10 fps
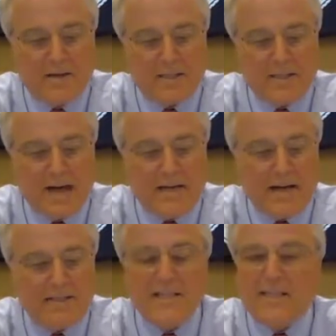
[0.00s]
I see
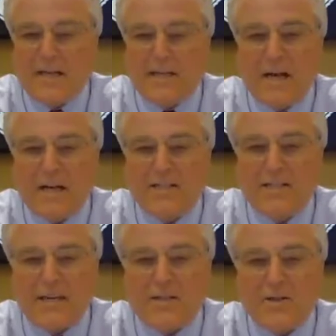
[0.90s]
the
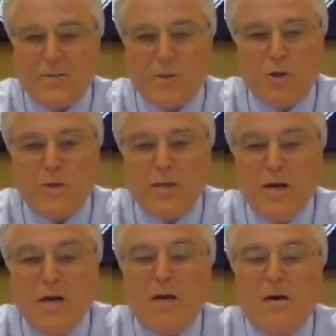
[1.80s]
technology sector as
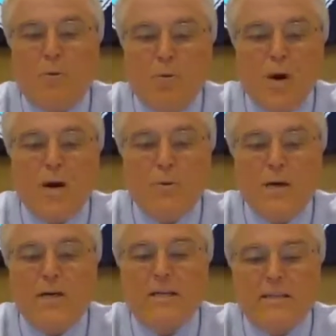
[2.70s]
booming. Where
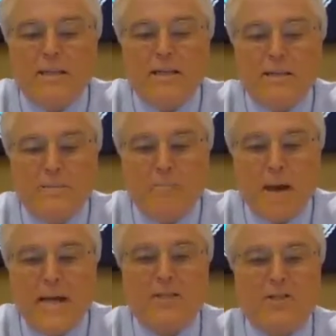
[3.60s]
we're going to see
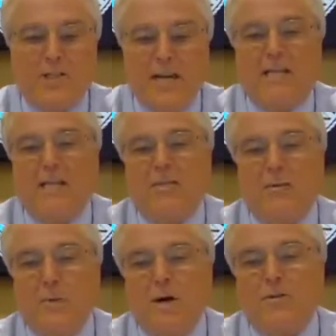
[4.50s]
major
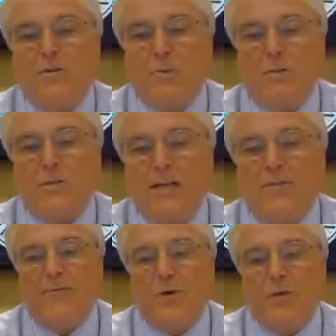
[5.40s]
changes the most is was
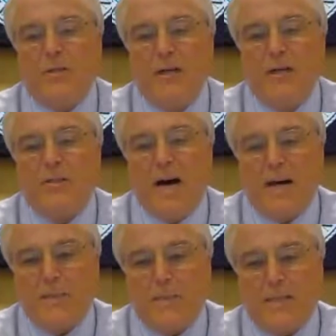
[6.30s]
hit first,
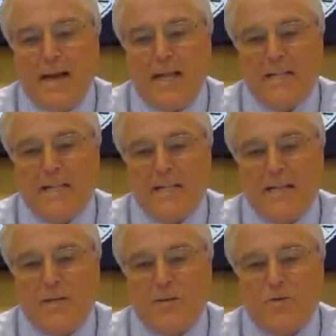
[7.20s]
the
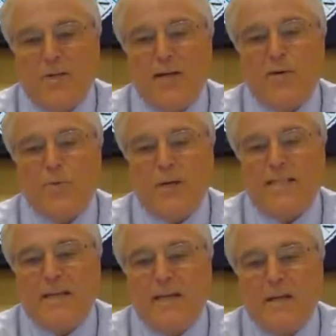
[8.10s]
hospitality industry and
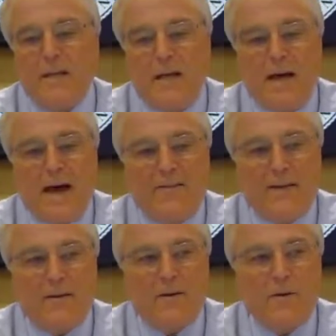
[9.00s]
retail.
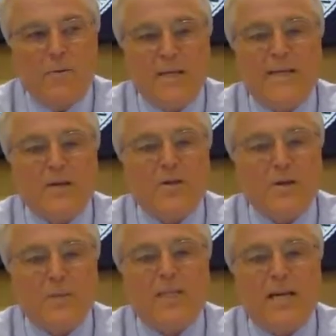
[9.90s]
I think retail
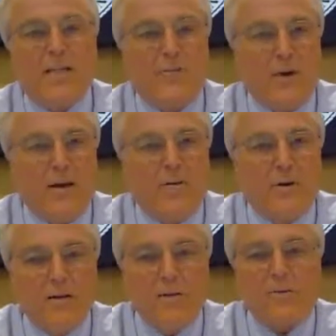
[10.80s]
is going to be changed
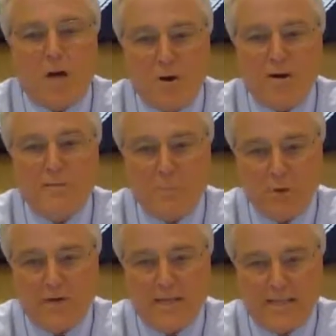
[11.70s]
forever. It was already
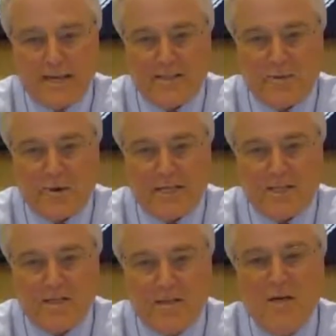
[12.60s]
moving in that
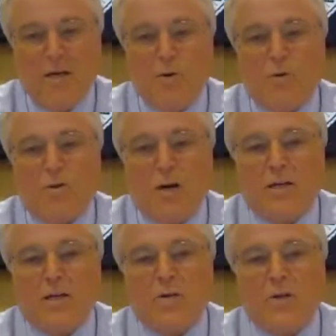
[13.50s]
direction. We're
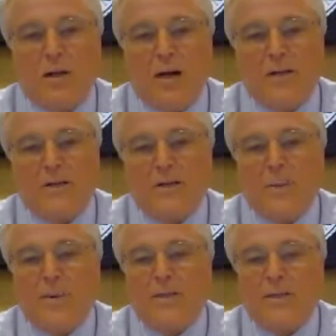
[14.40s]
talking to a lot of the
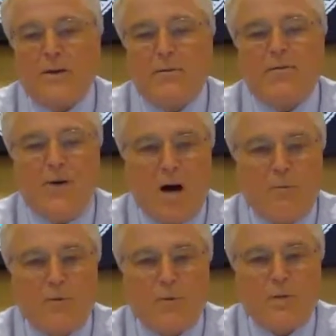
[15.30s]
companies that are
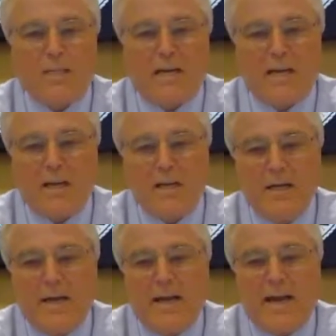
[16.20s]
involved with
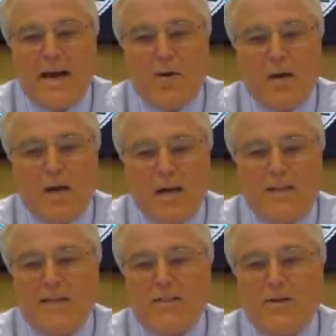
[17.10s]
retail and how a
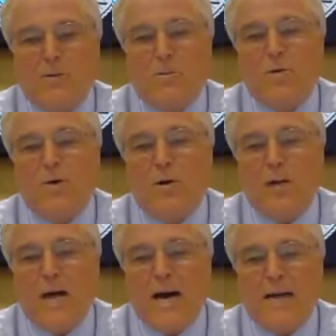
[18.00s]
lot of that's going to move
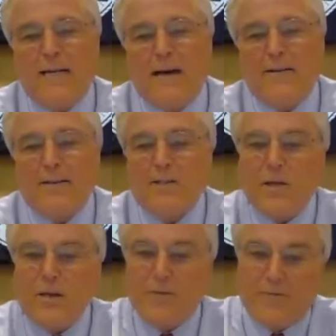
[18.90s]
online and how
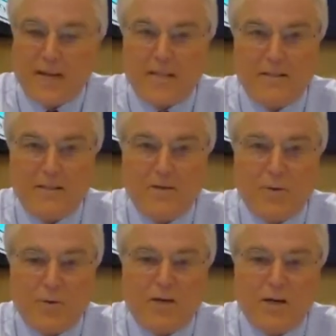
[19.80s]
that's going to affect us
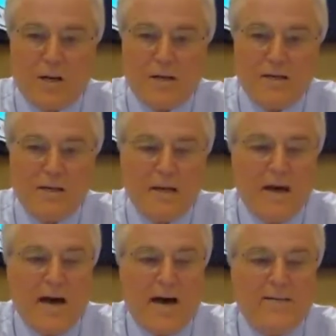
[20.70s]
in North Carolina.
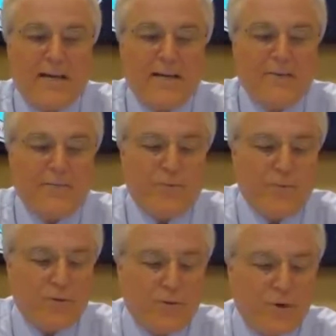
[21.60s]
I think
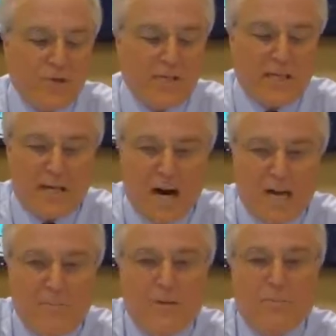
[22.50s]
so far as the
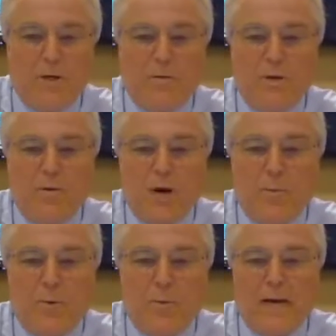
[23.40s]
economy, we're going to be
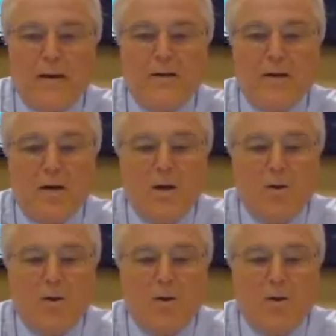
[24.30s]
well prepared.